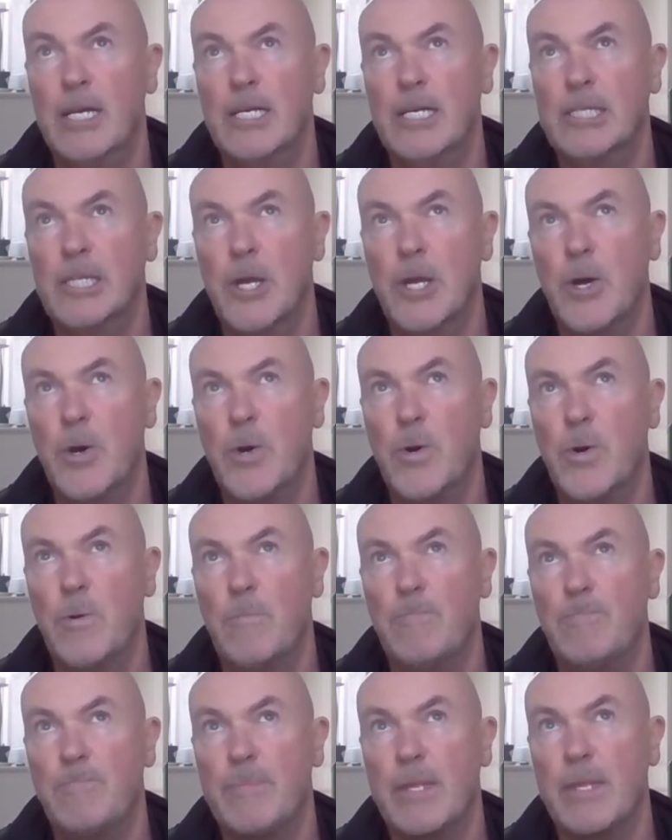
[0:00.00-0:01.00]

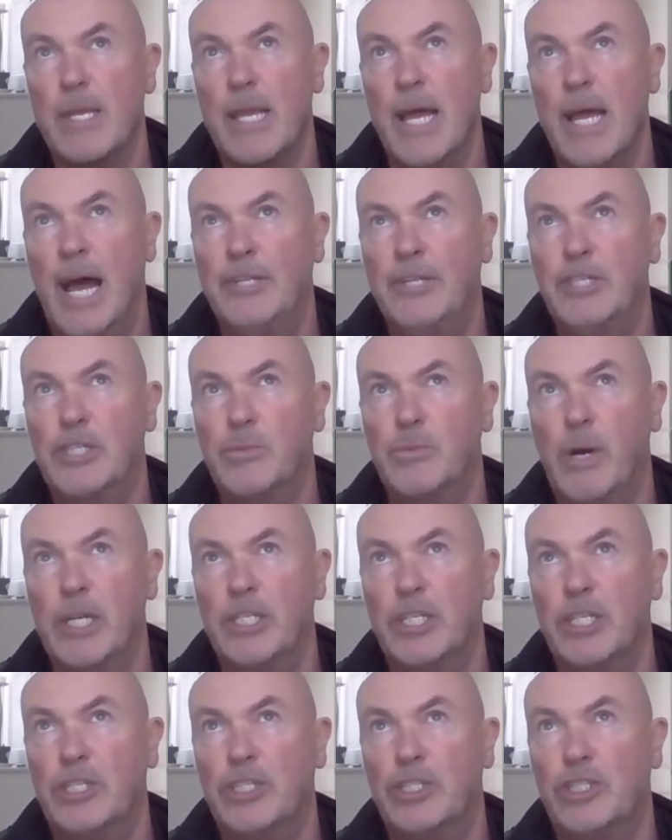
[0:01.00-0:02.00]
So I just
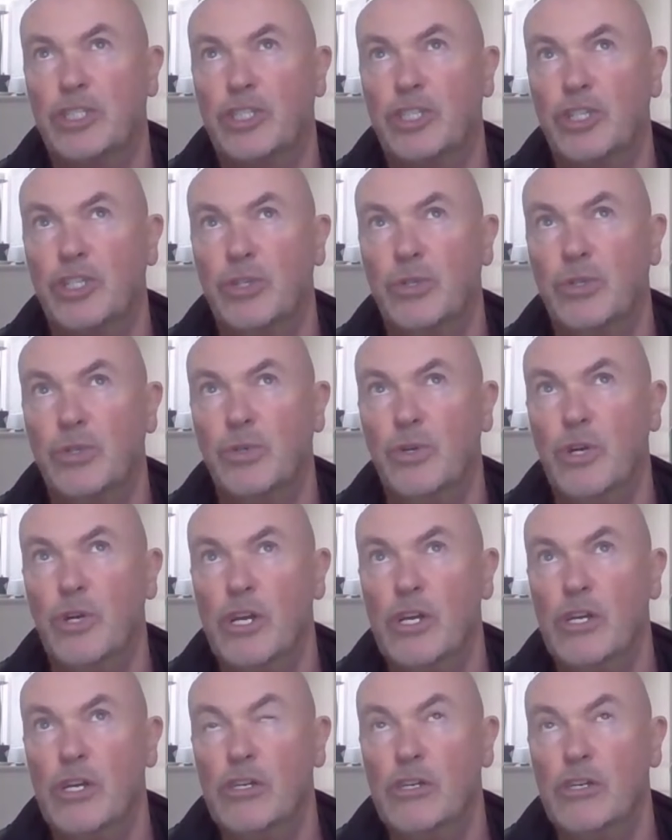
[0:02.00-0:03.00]
wanted to,
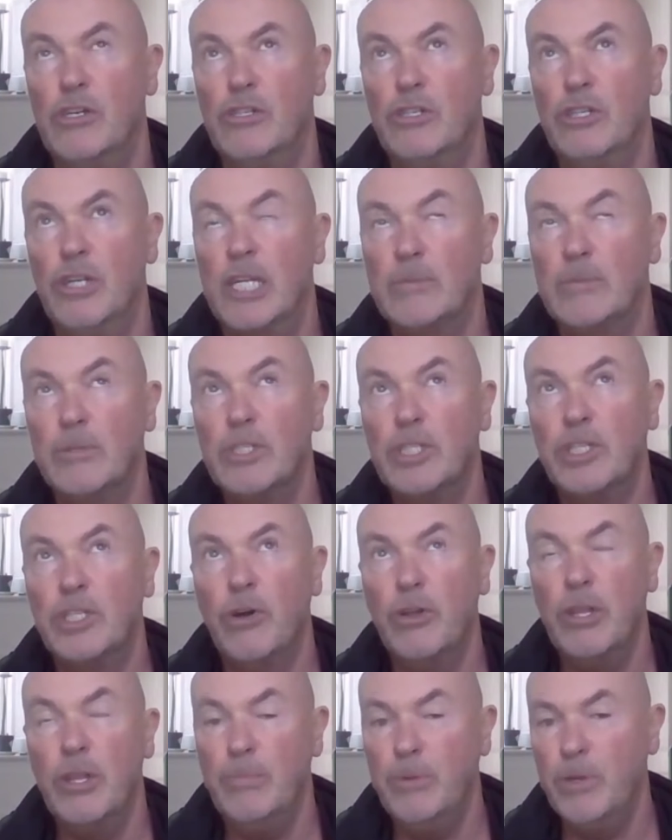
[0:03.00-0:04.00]
I suppose,
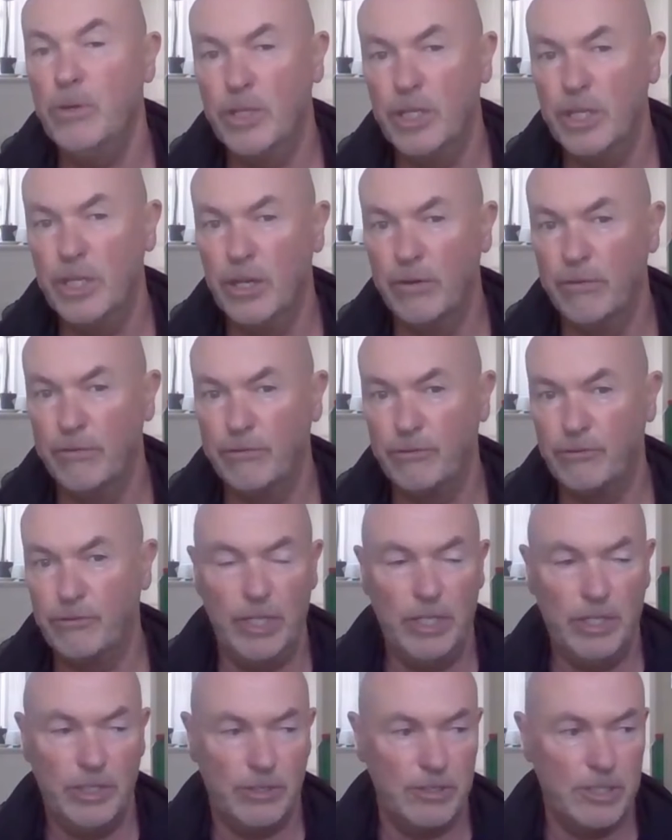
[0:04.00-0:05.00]
show the beauty of
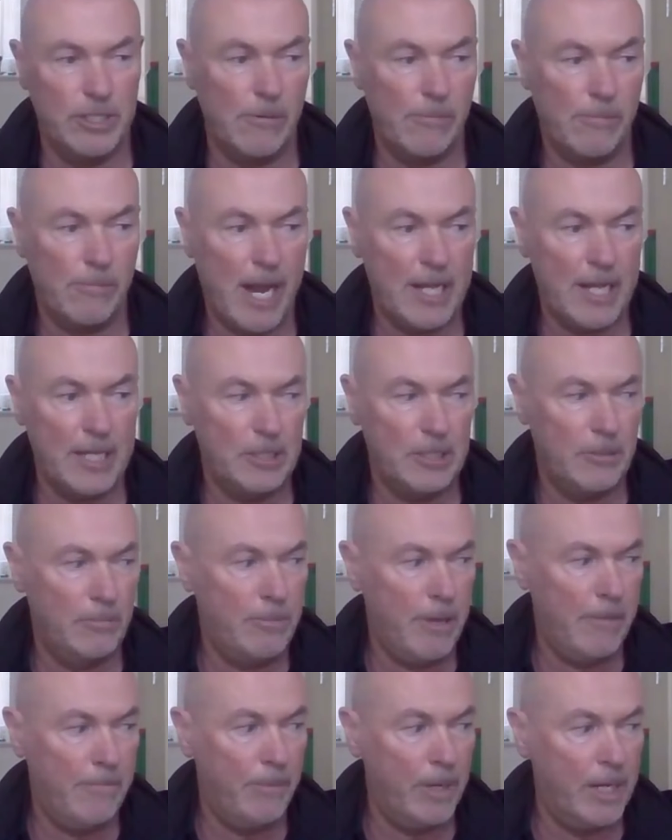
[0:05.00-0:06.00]
creatures and plants to
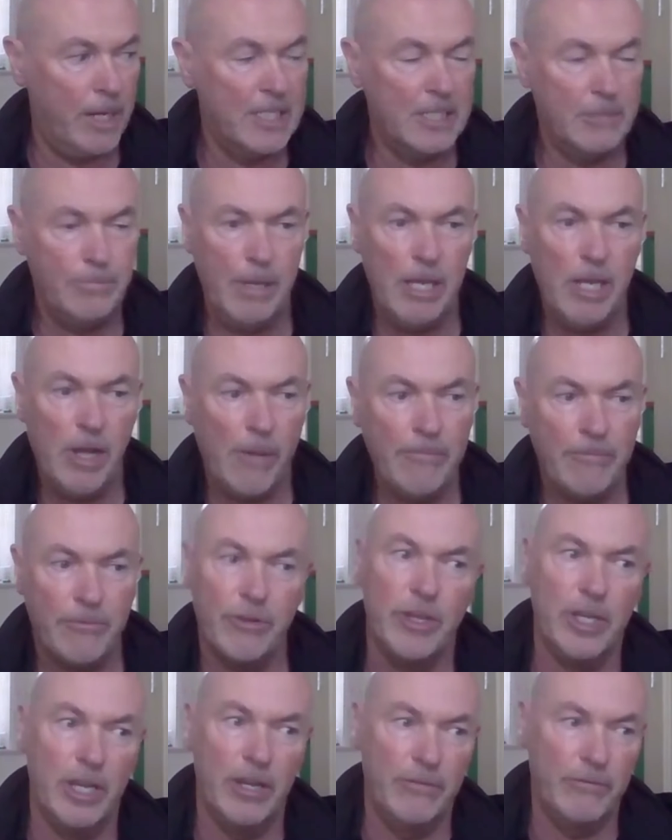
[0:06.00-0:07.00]
people and speak up
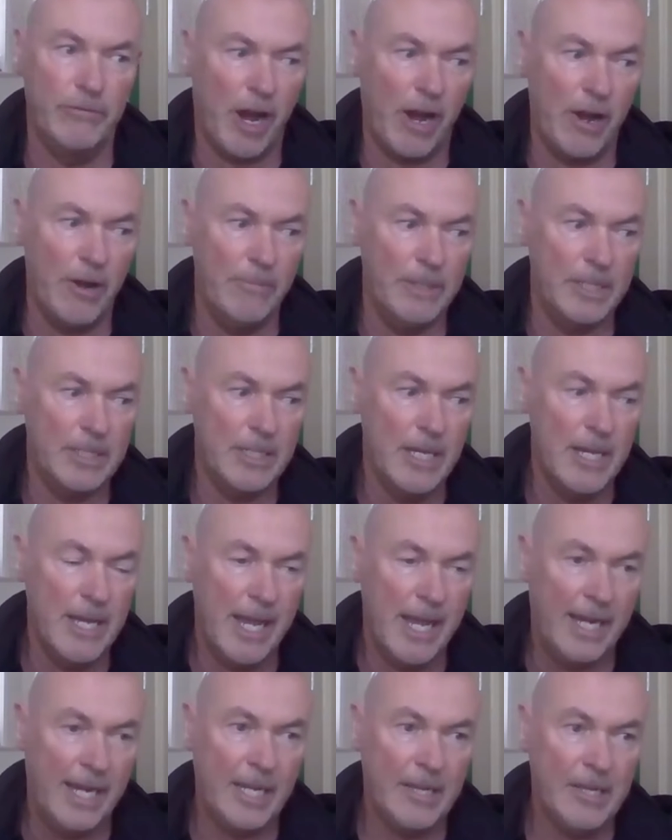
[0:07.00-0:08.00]
for the environment
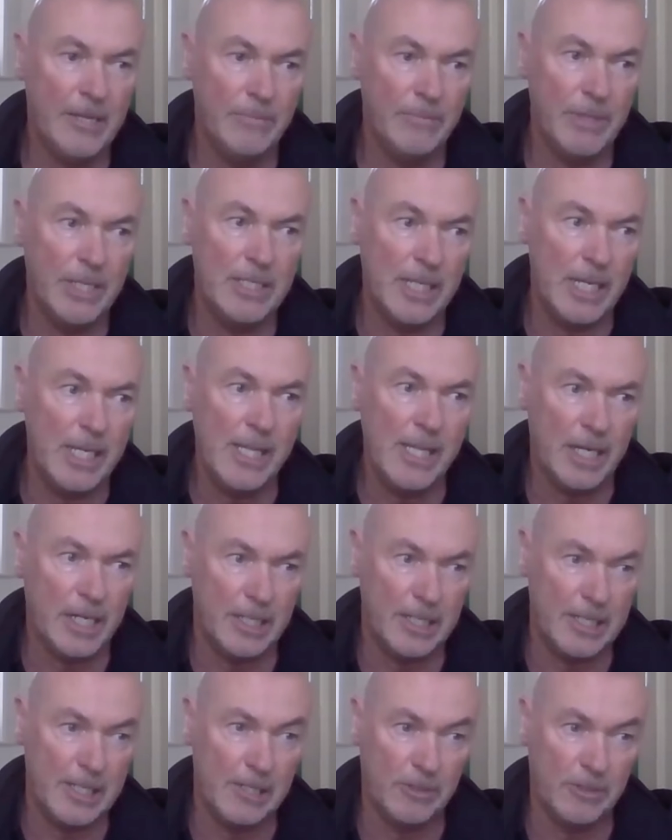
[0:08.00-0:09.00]
and get them to see that
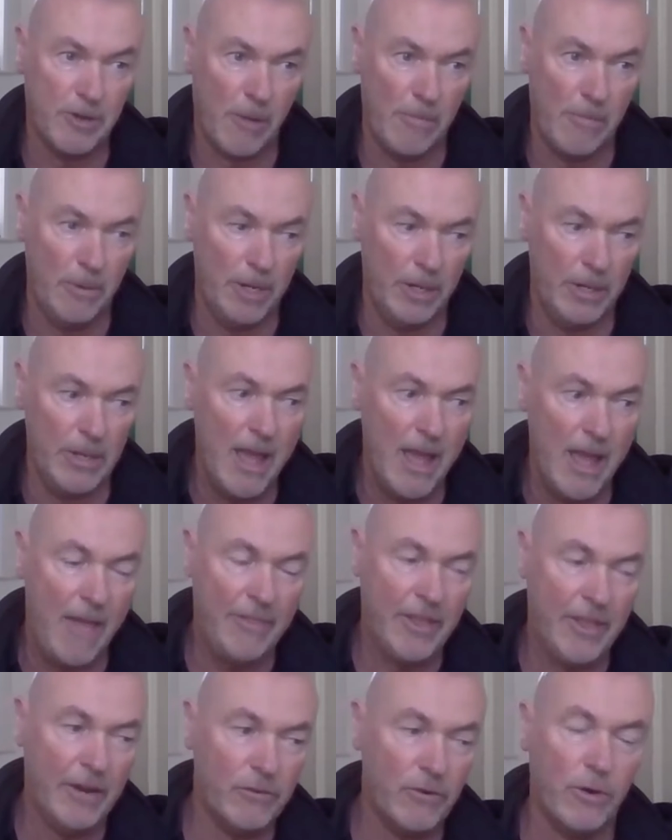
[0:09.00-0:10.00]
it's in trouble.
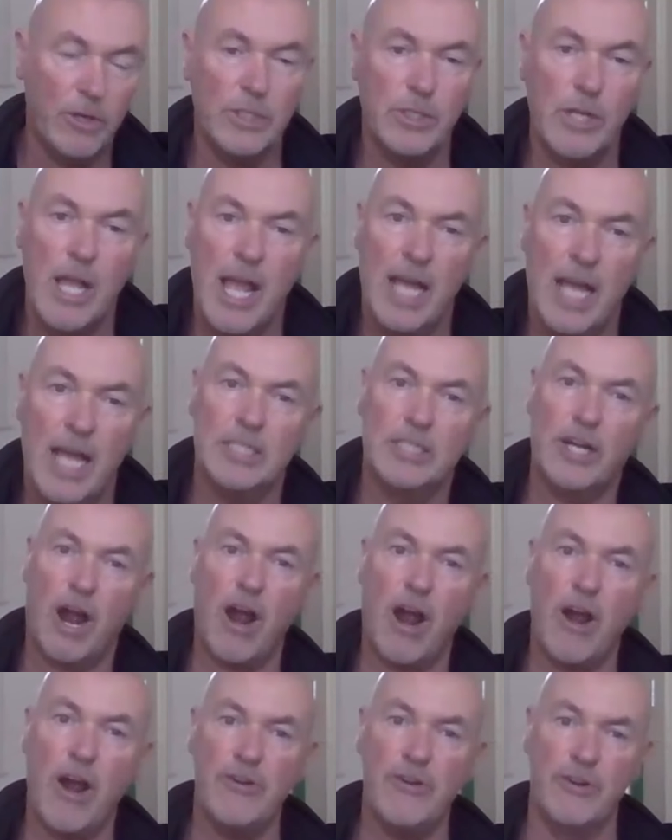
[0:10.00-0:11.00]
And then, of course, as
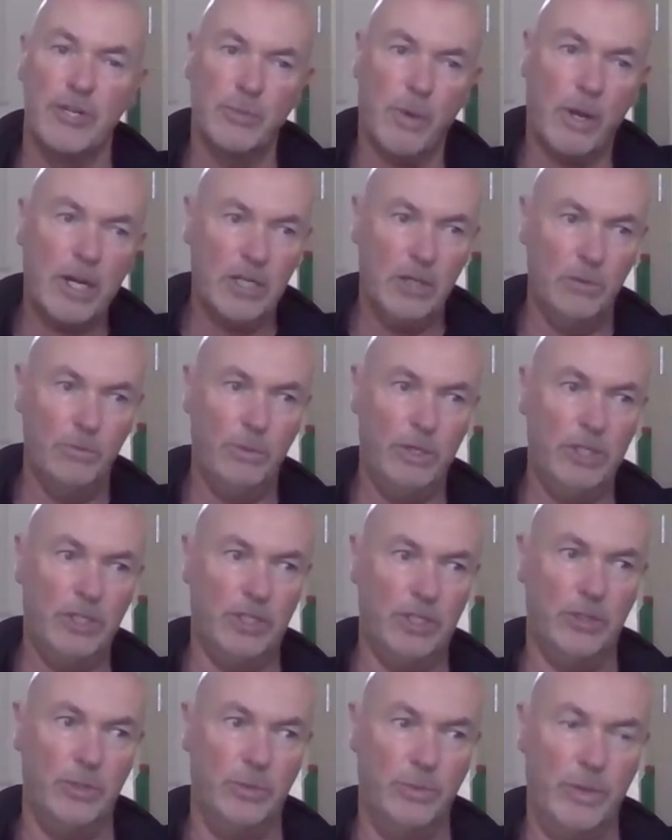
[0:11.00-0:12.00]
gardeners, what can we
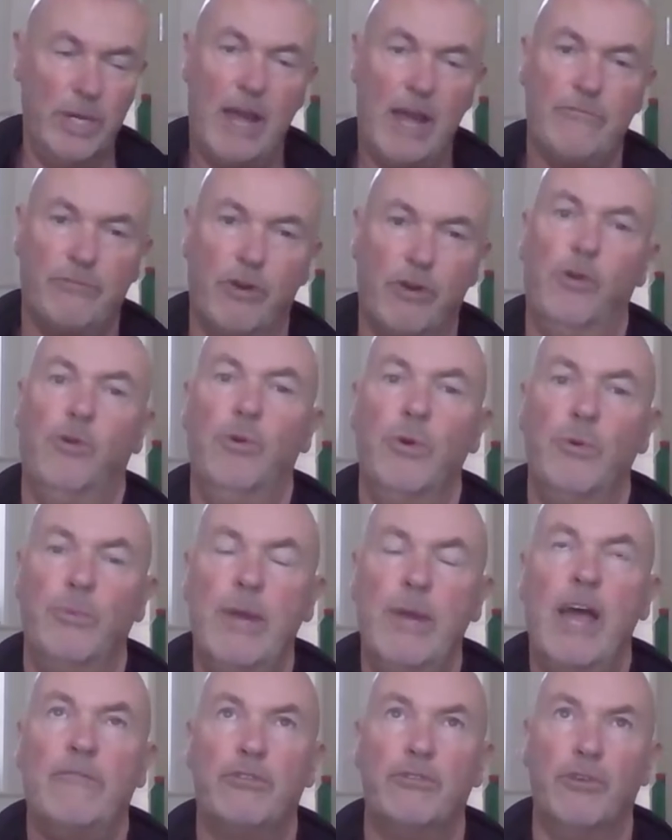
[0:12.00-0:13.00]
do? We have a
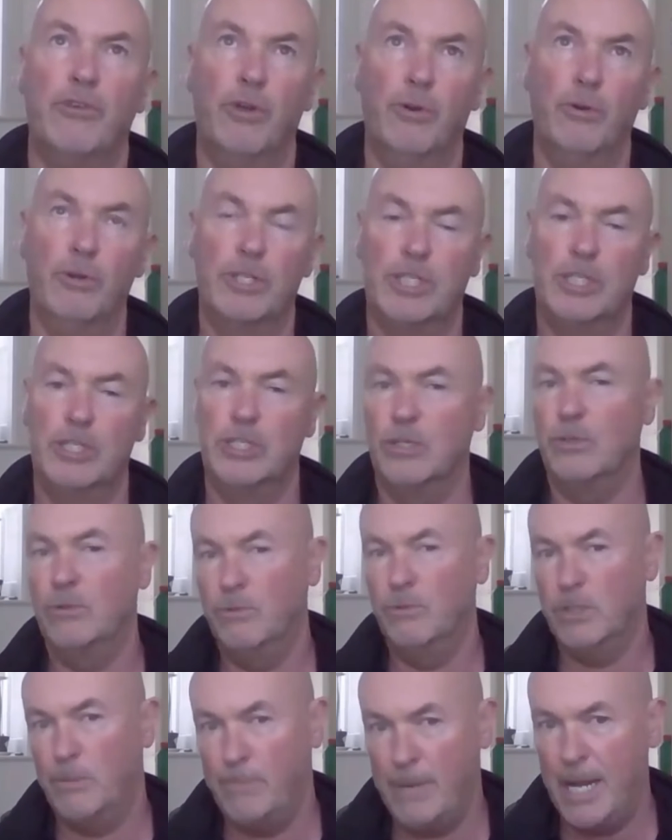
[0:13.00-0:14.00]
role
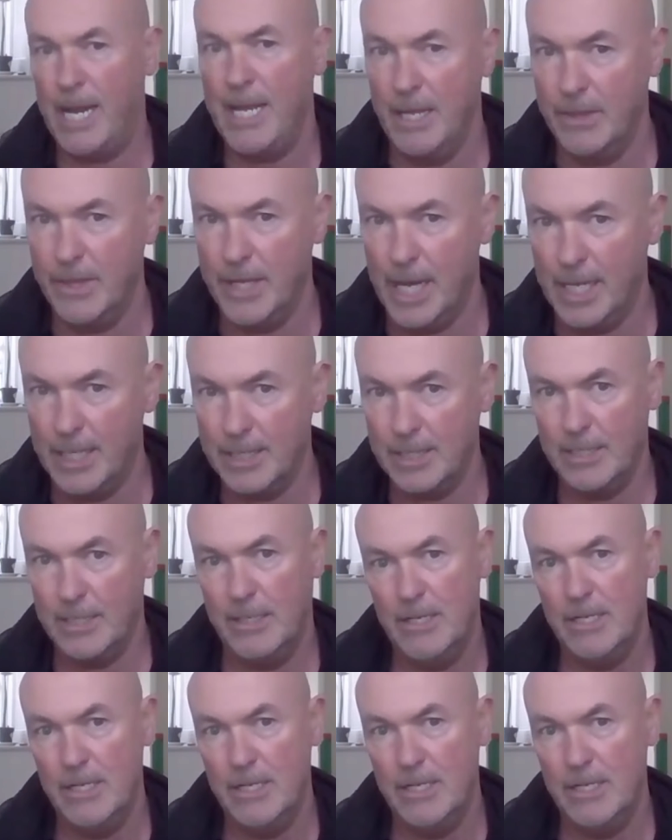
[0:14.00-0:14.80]
to play in that.